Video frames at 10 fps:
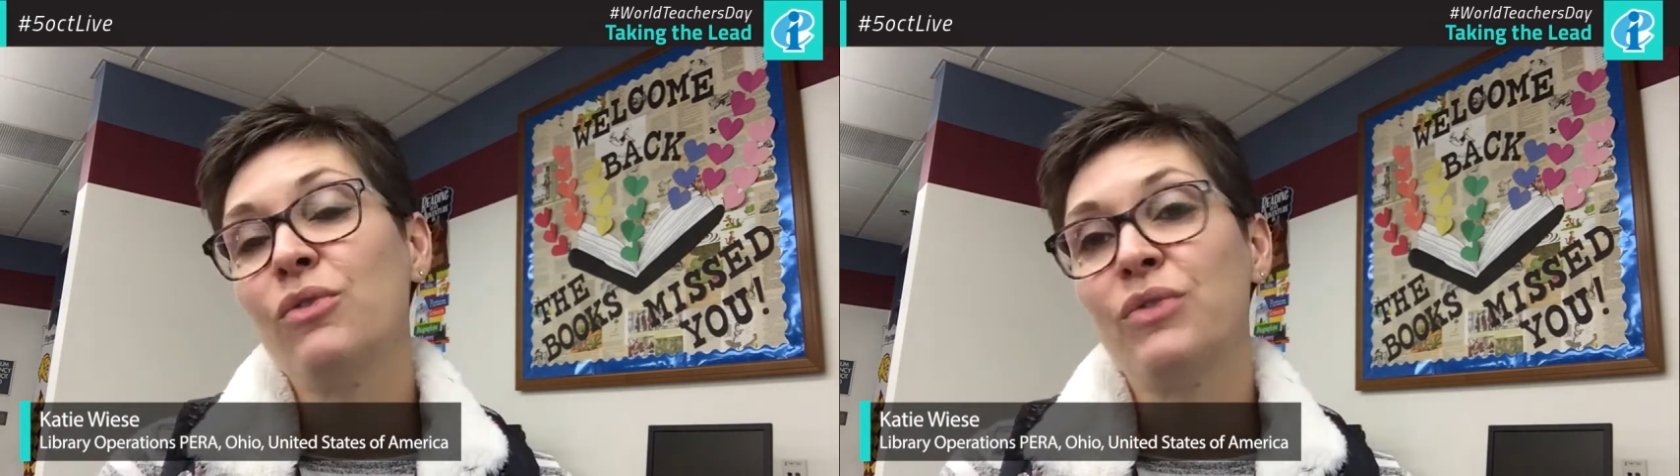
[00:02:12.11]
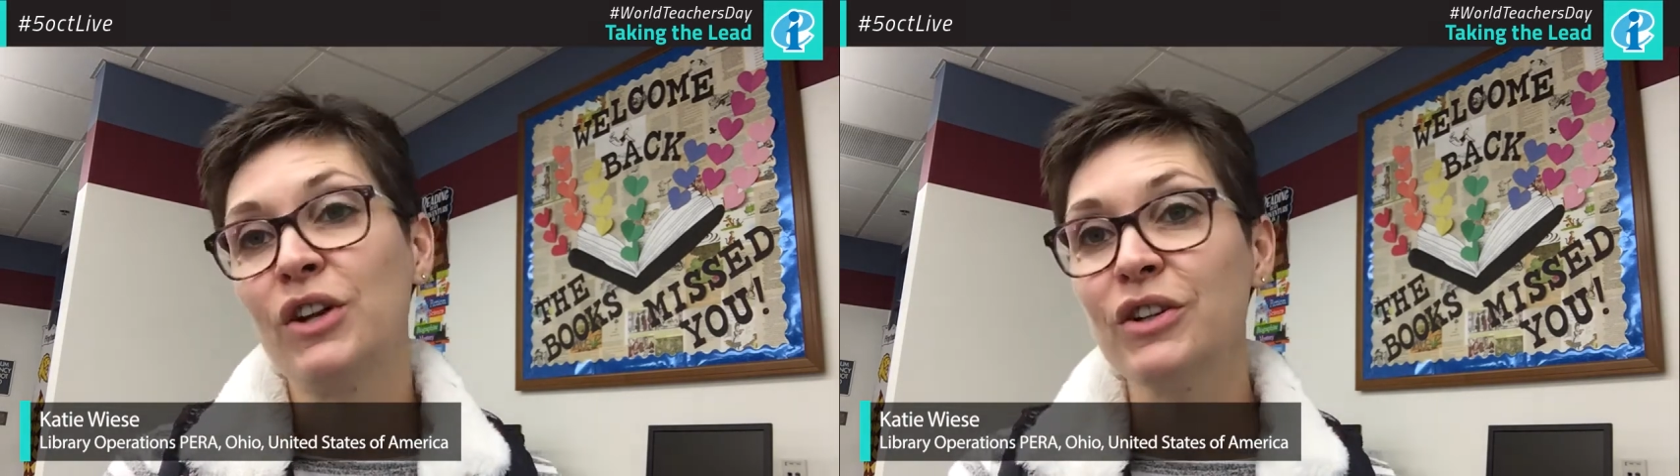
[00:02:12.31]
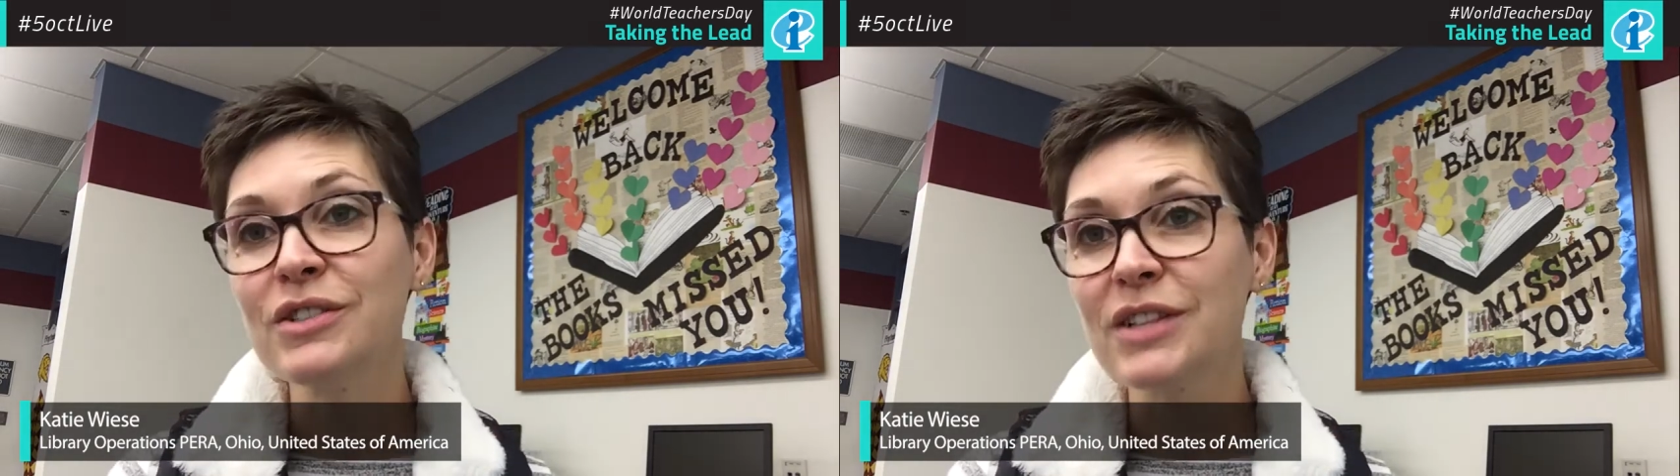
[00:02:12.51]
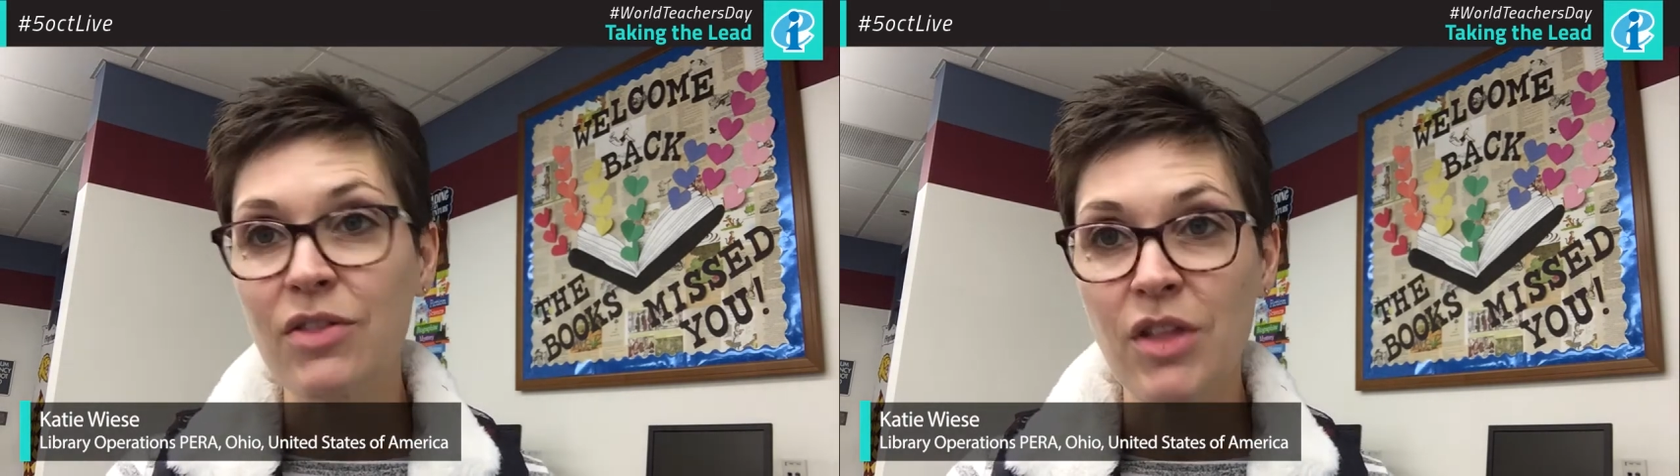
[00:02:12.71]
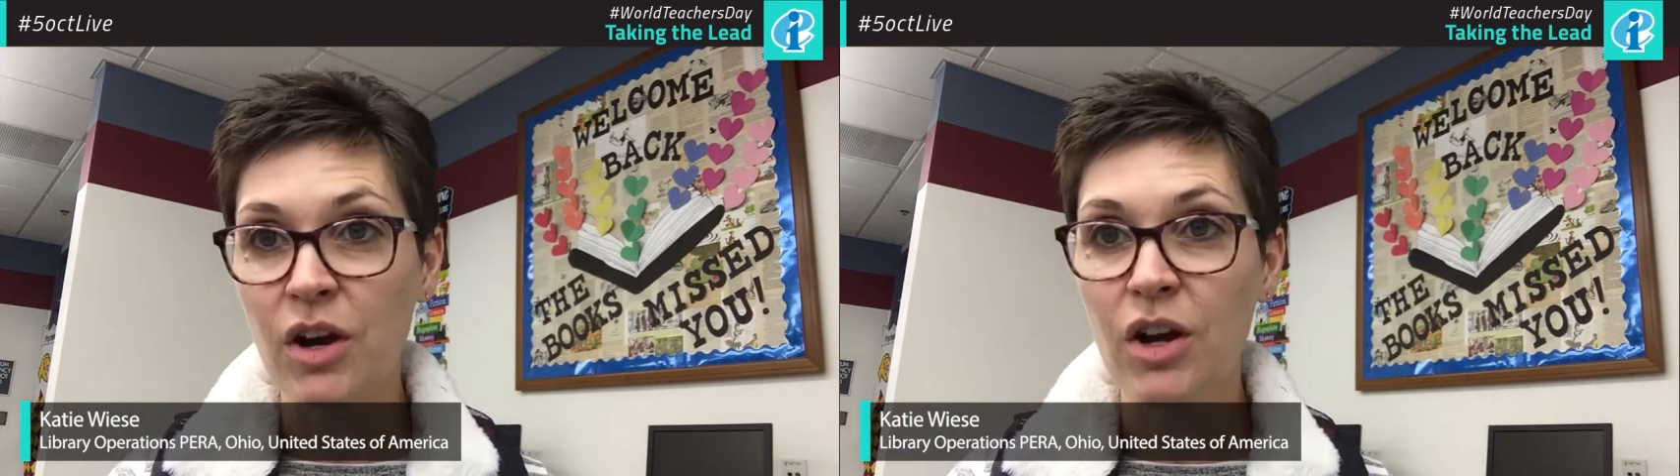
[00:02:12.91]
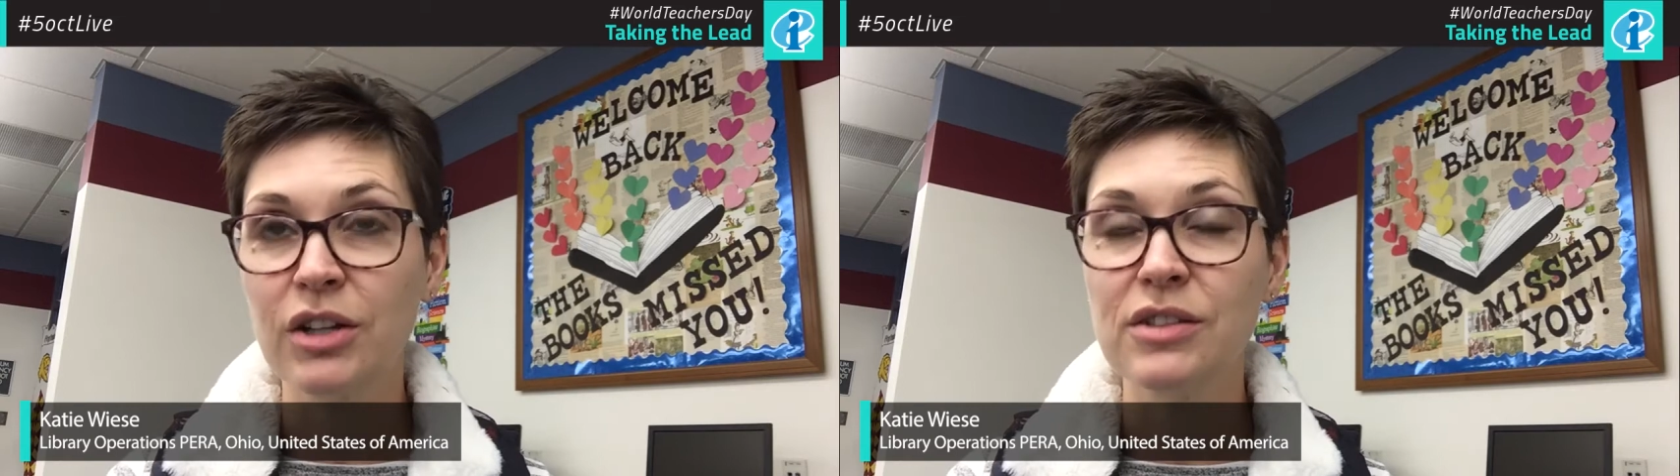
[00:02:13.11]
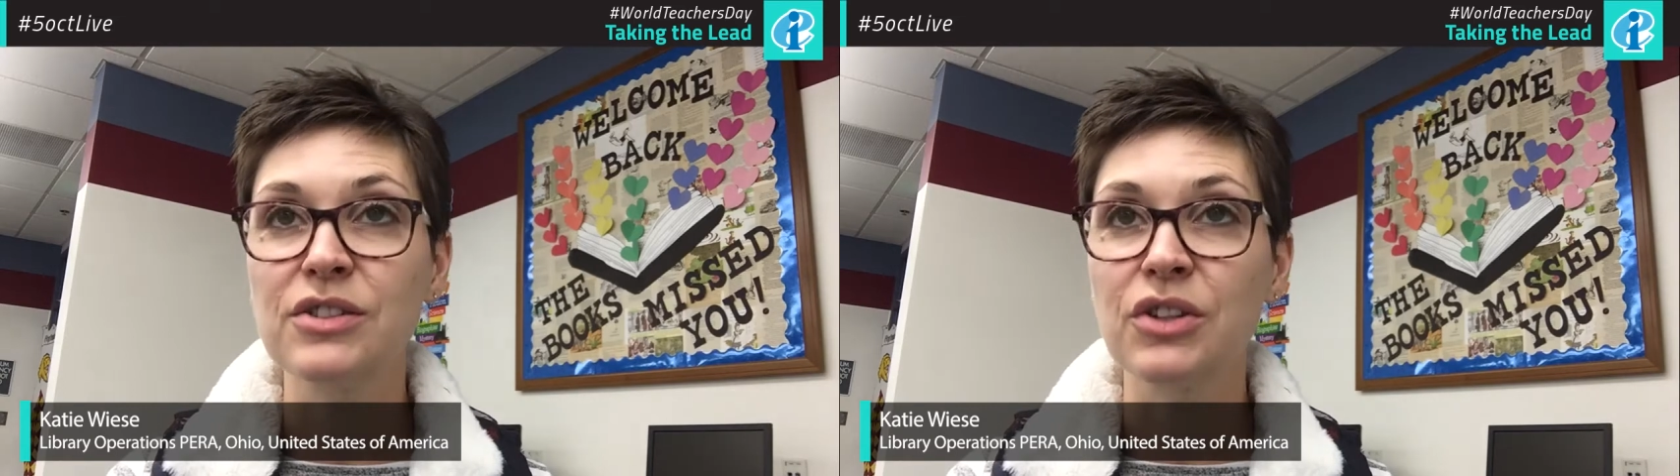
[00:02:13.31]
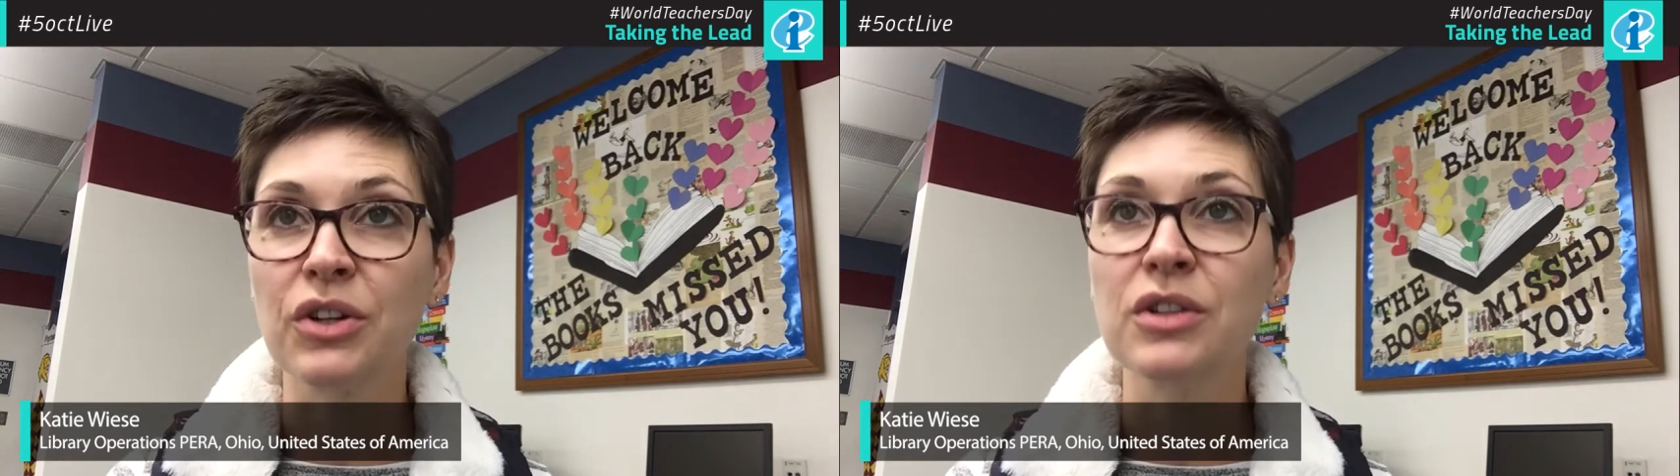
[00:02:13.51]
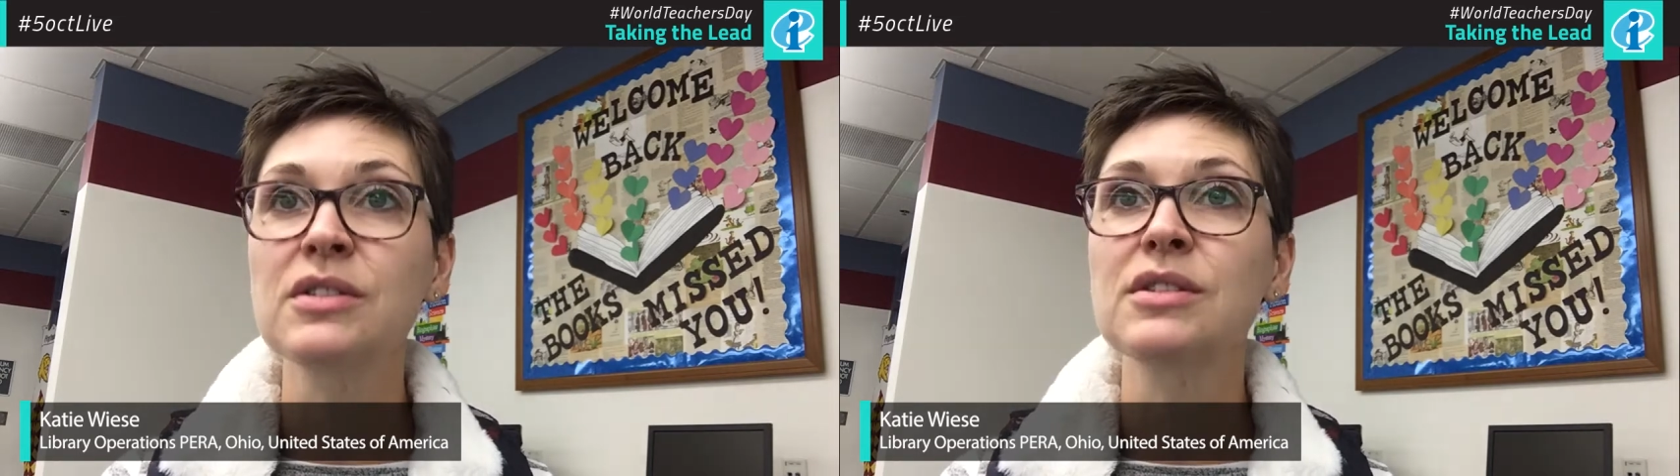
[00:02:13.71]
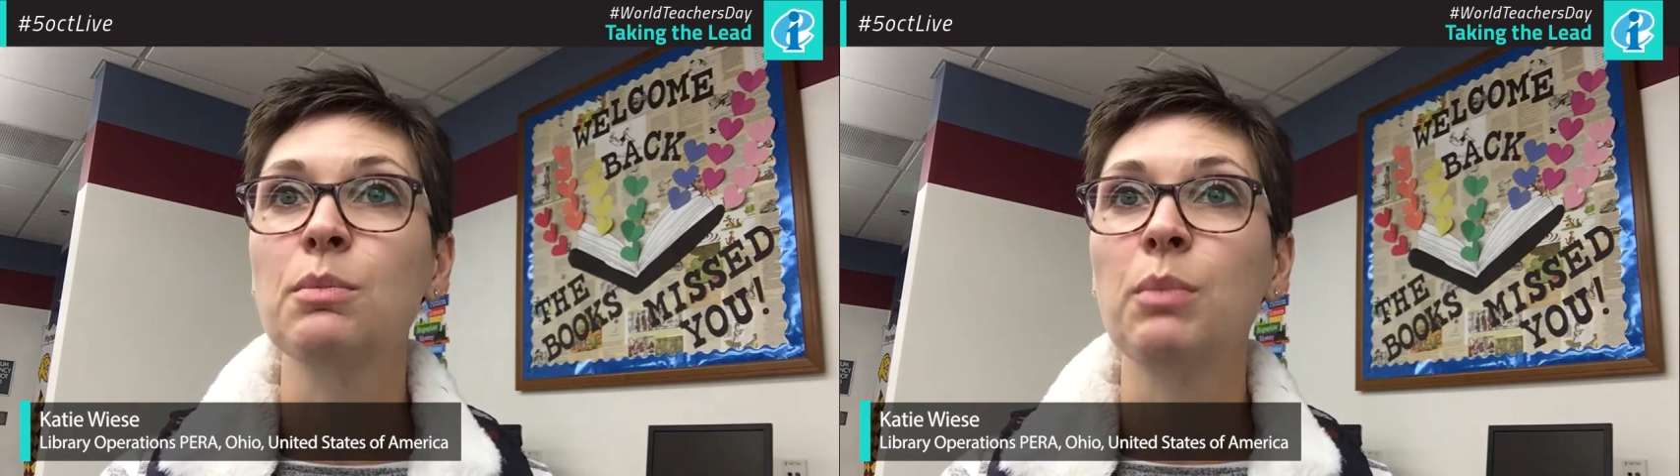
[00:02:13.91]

fears and there are concerns,